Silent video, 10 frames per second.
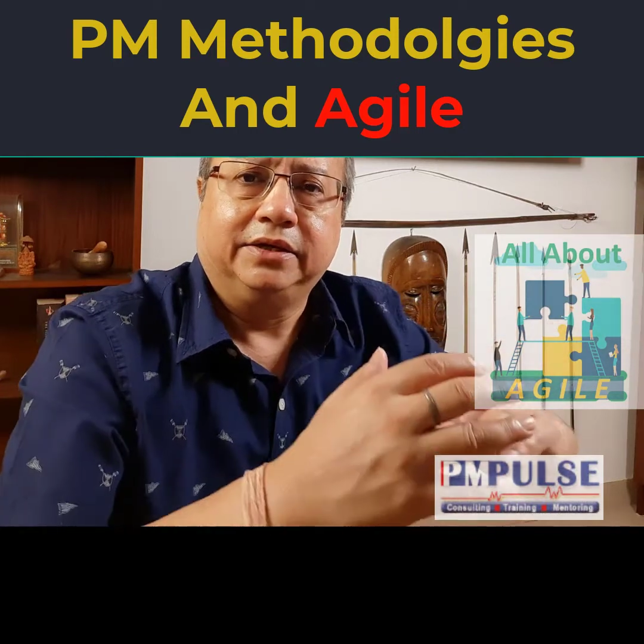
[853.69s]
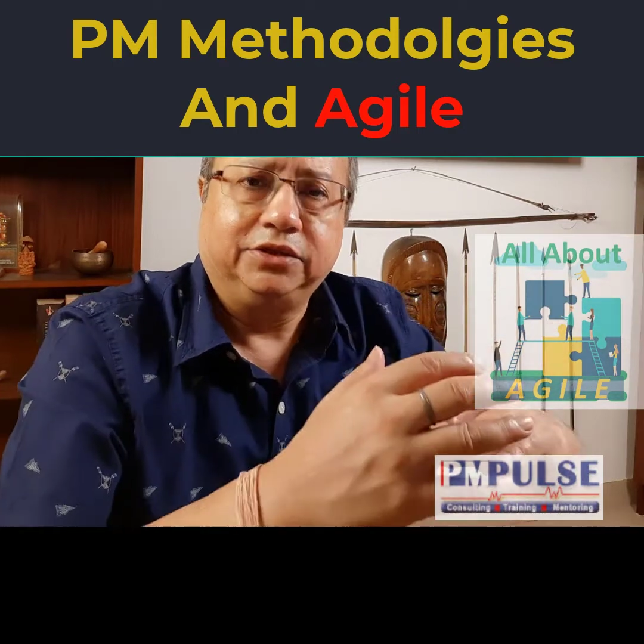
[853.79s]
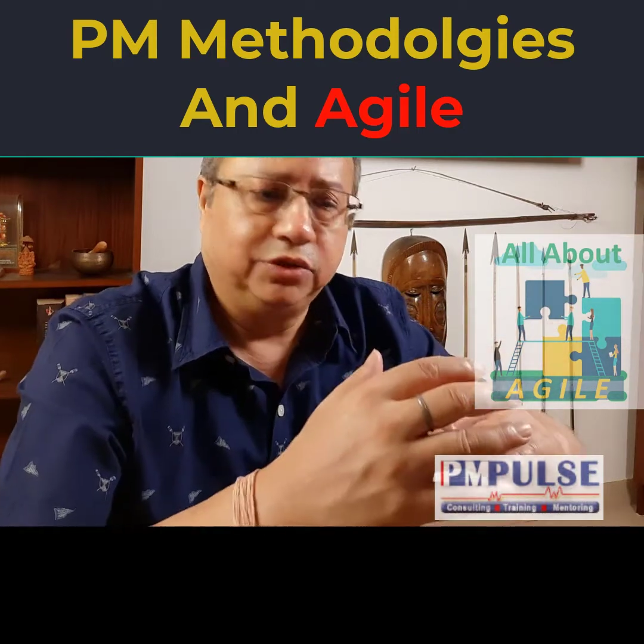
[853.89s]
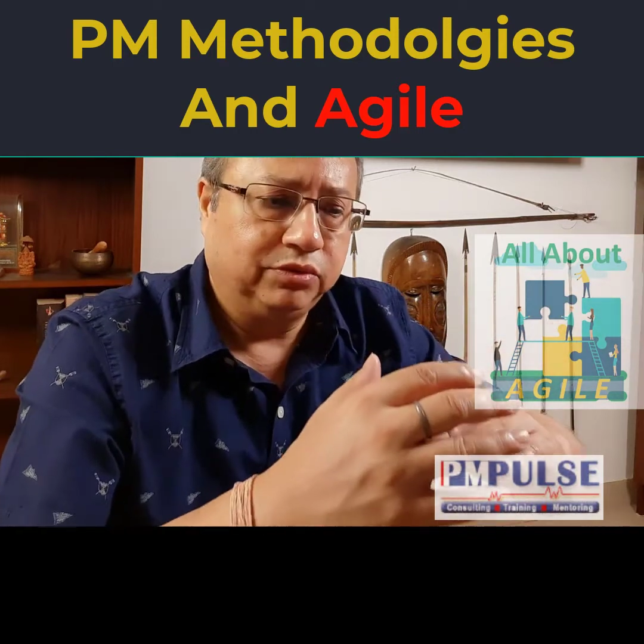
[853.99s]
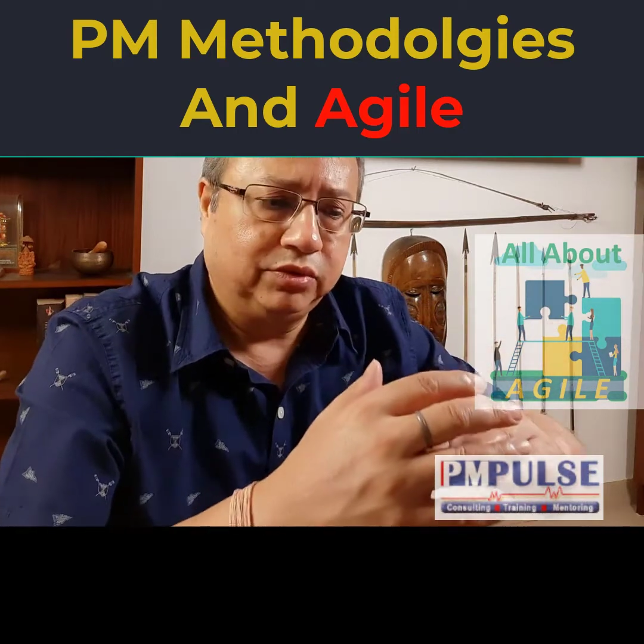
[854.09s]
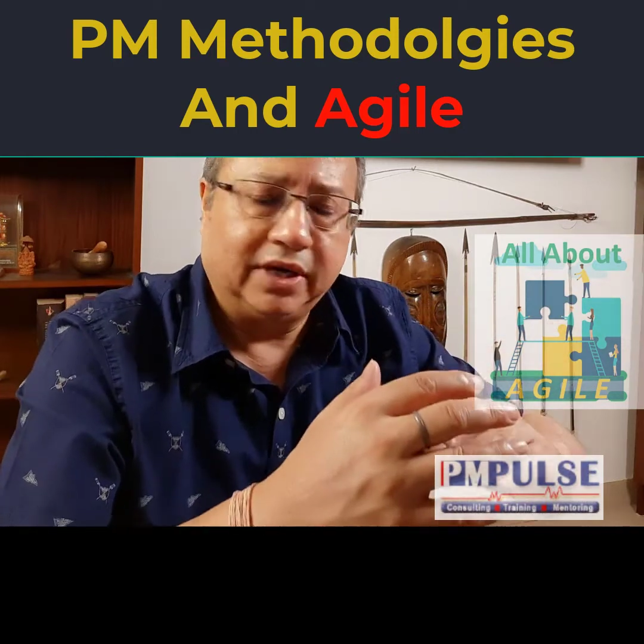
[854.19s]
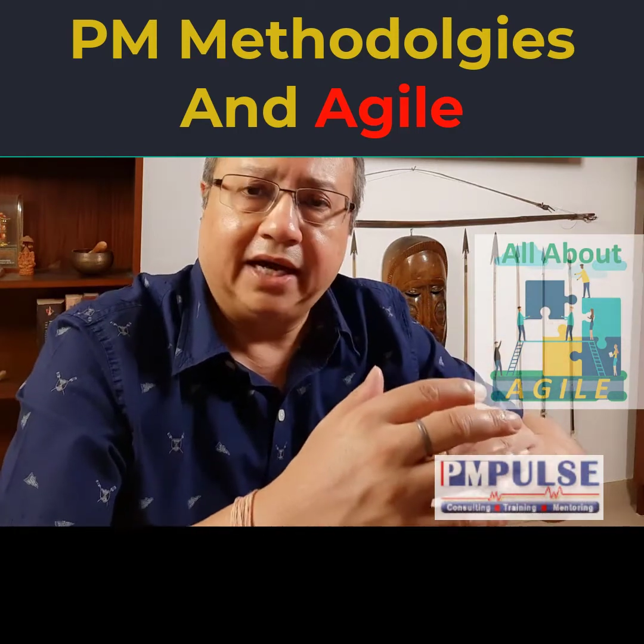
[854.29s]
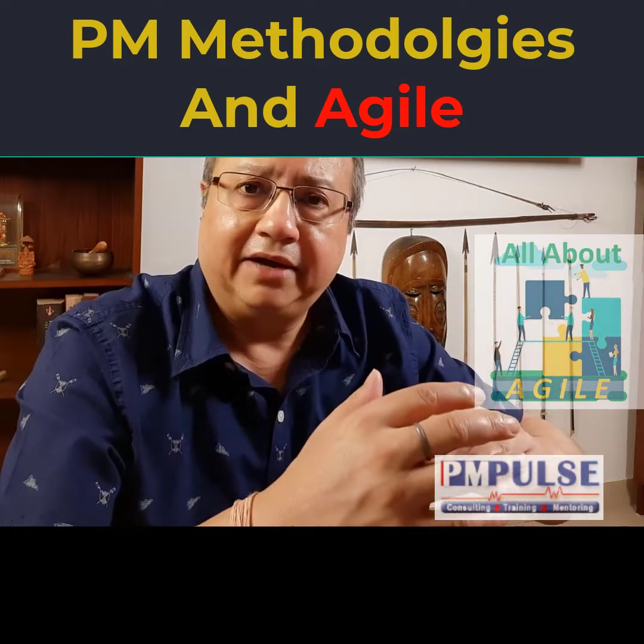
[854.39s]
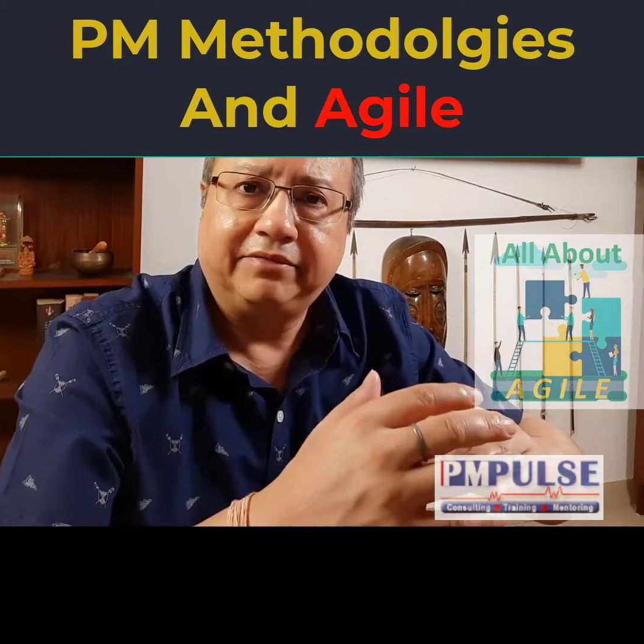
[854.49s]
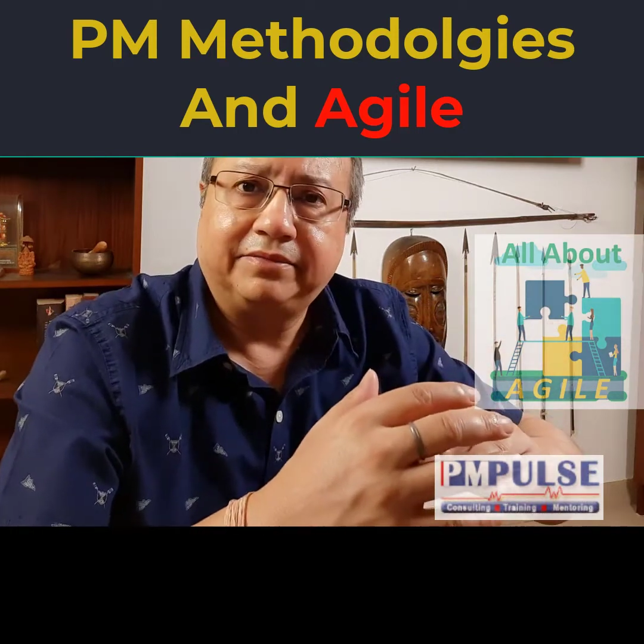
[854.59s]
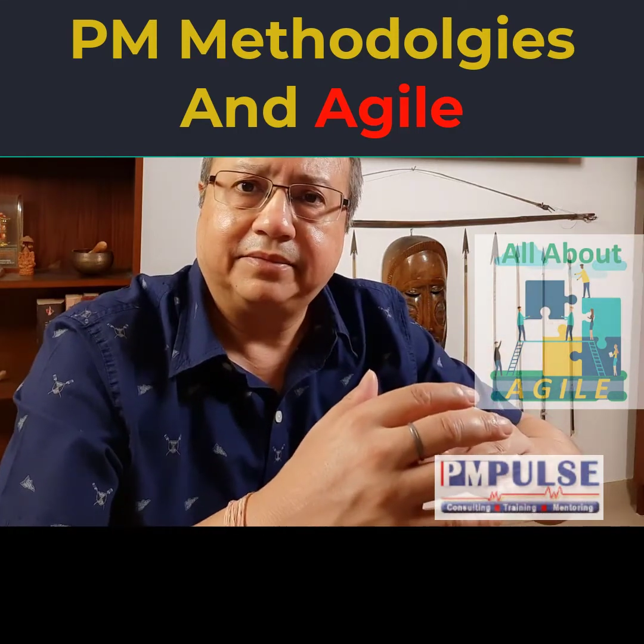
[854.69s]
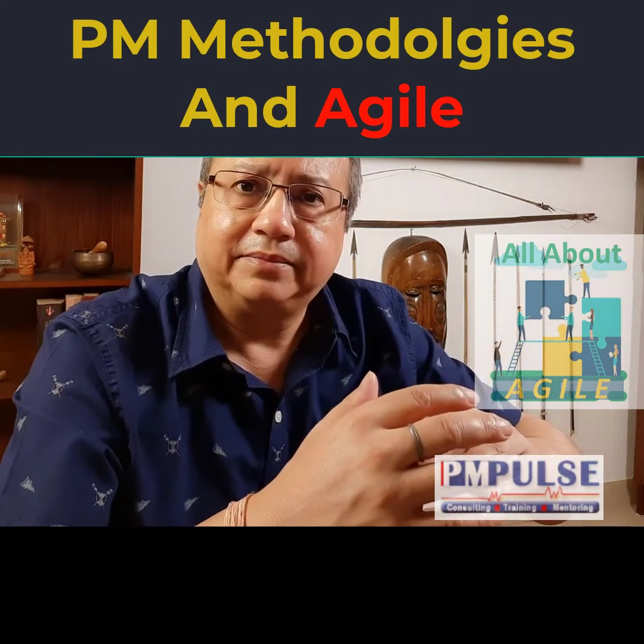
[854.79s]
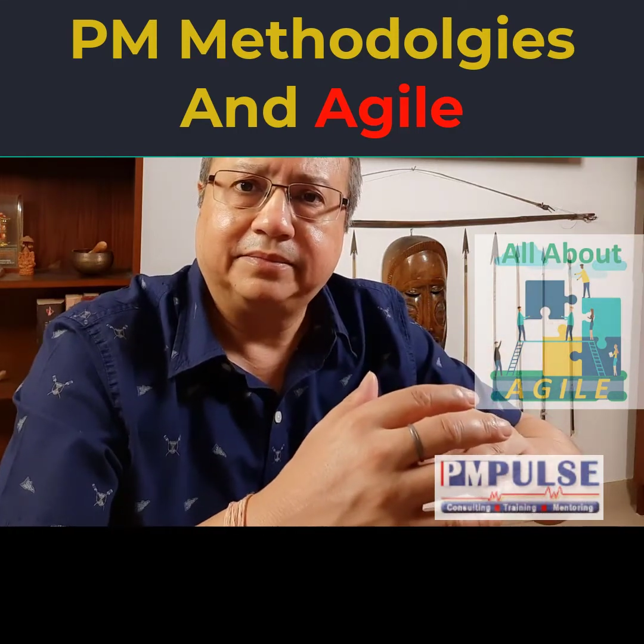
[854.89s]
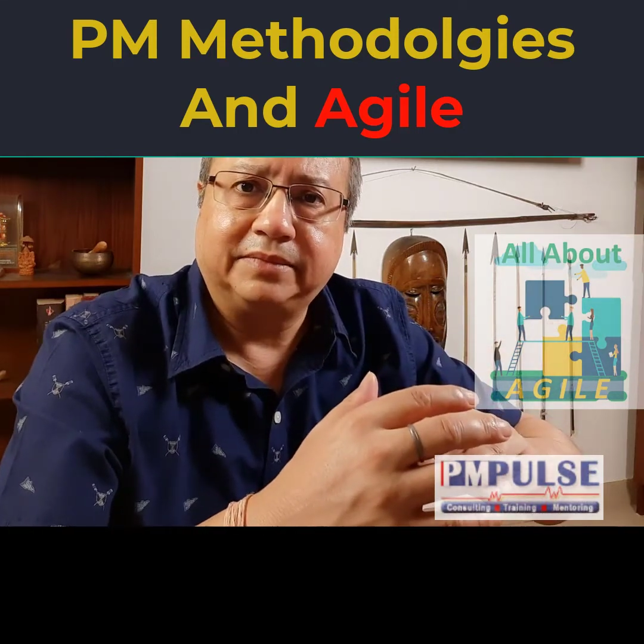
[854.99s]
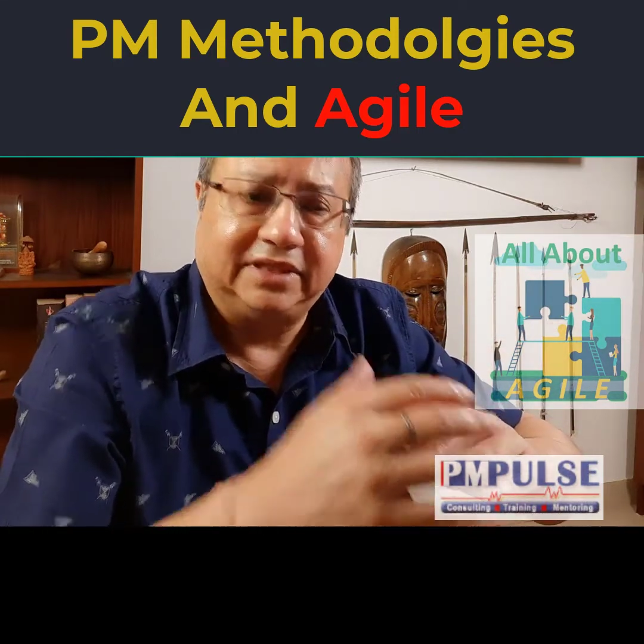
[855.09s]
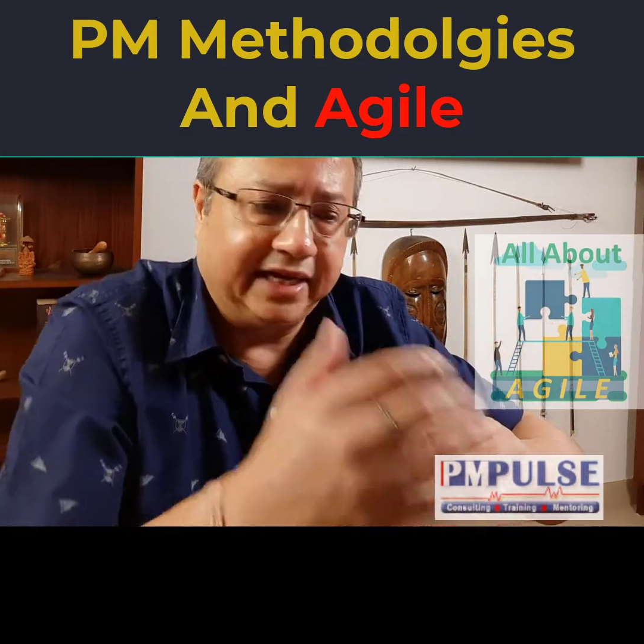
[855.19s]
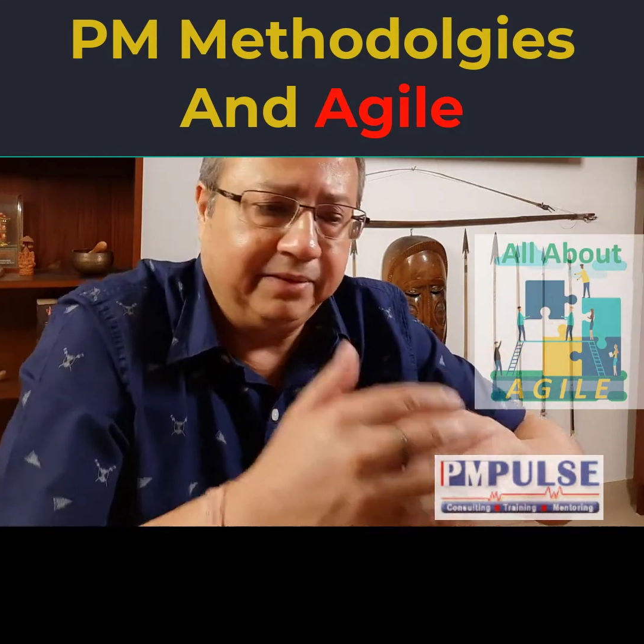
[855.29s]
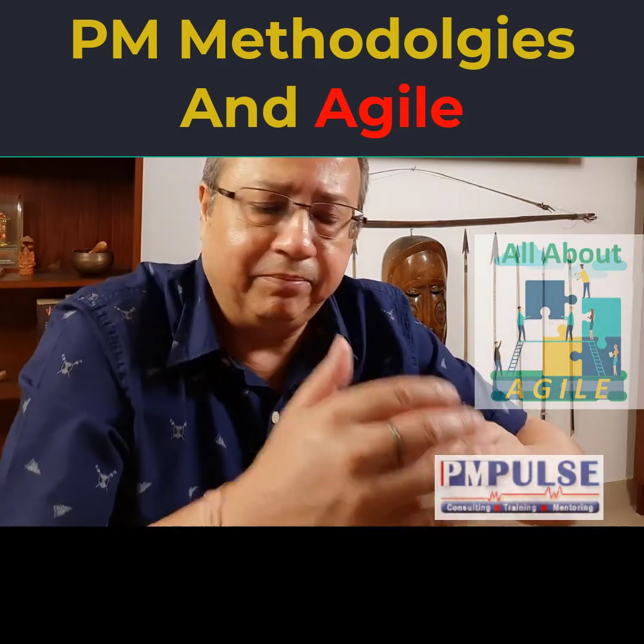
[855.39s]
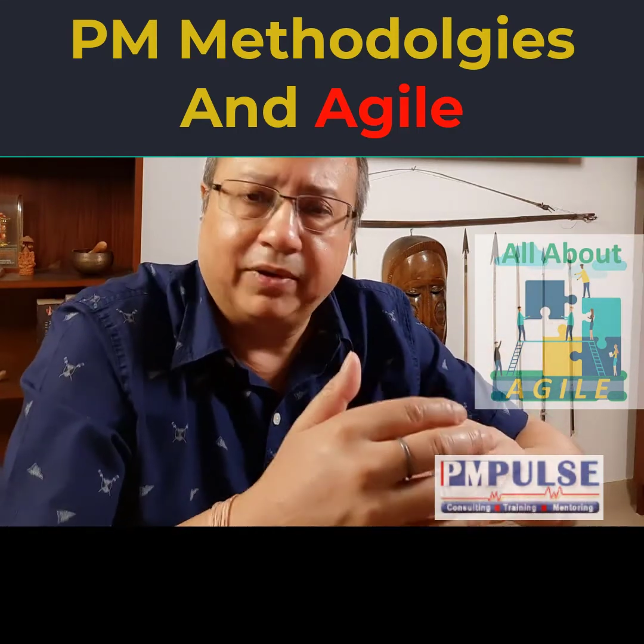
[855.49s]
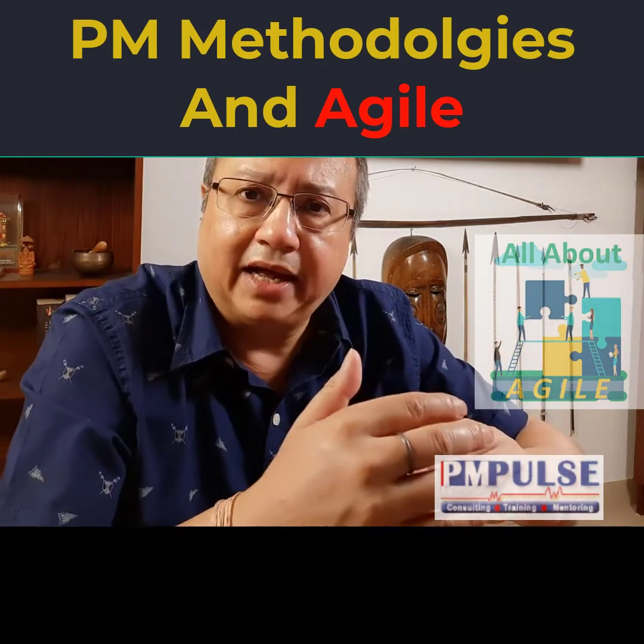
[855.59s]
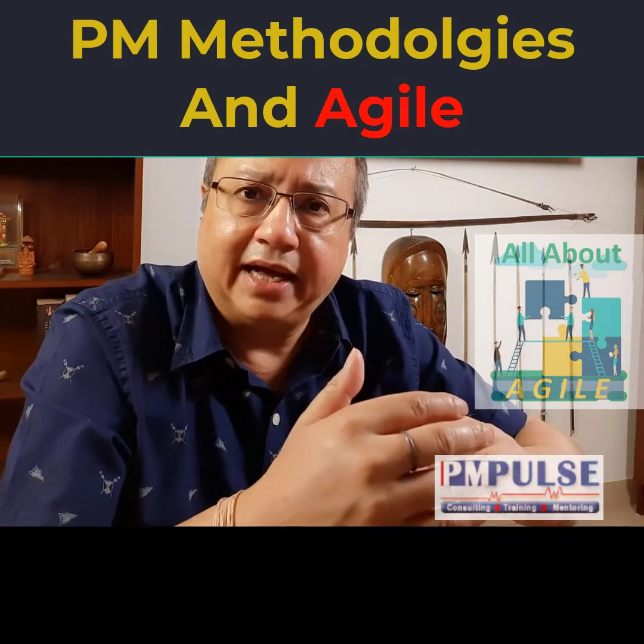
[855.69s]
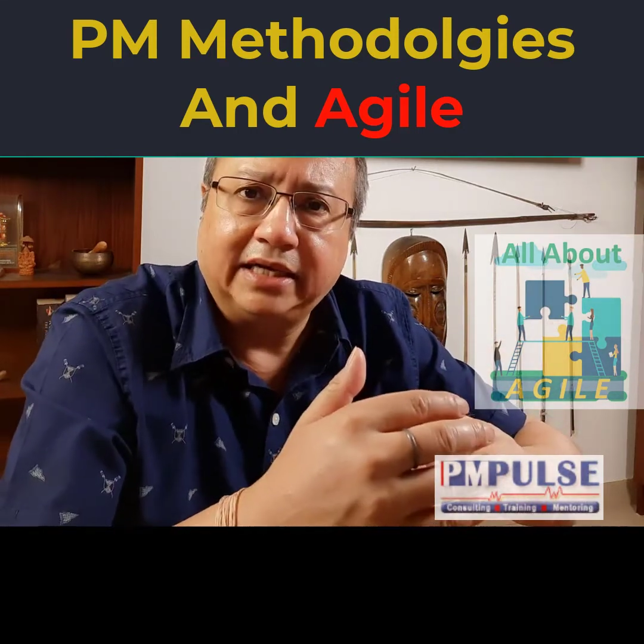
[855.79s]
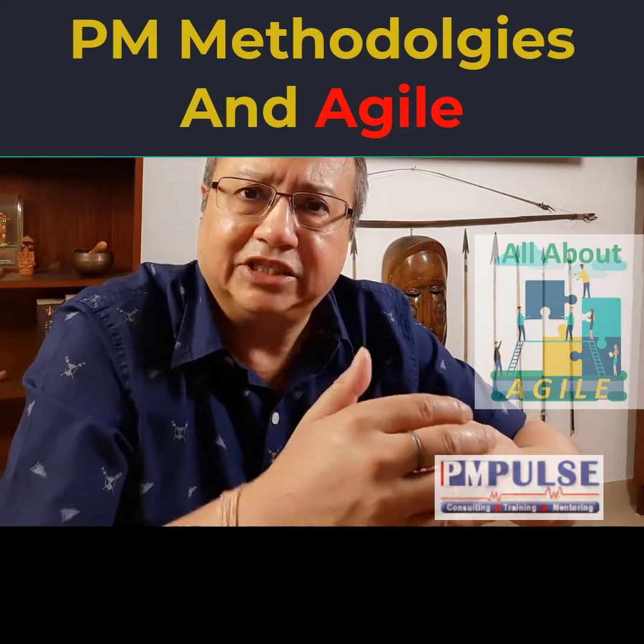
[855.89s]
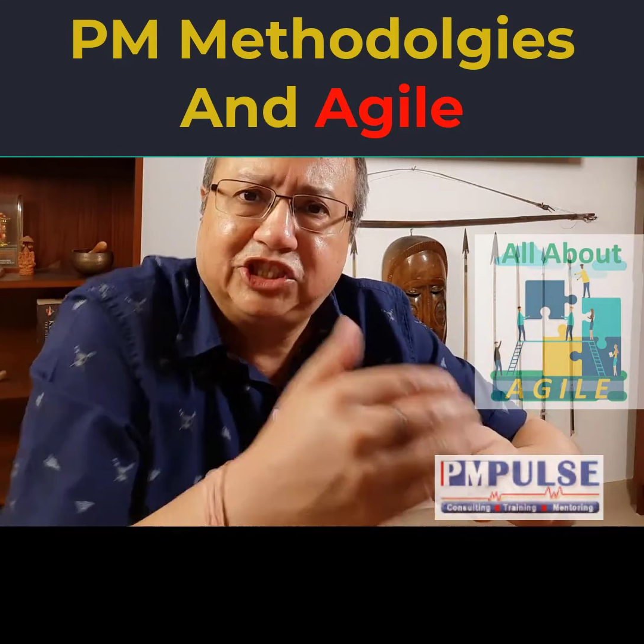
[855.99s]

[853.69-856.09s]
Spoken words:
You could have then planned